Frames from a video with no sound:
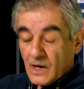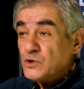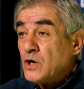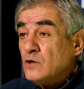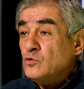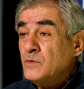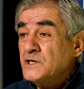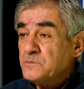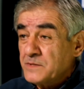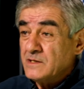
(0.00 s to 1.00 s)
working with the
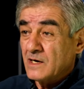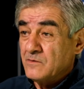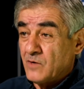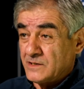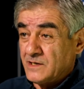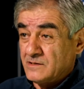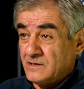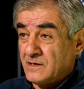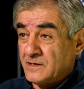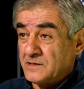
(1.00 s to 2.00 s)
White Guards,
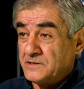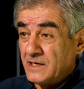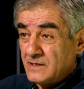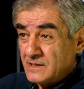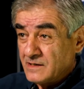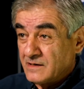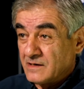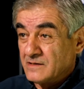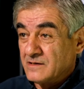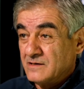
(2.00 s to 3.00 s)
with Denikin.
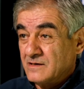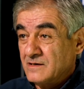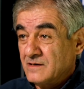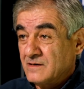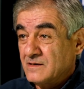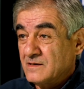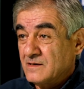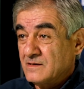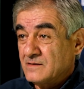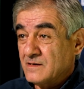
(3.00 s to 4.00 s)

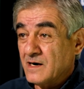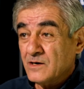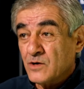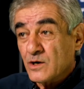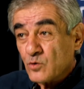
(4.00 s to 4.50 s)
They were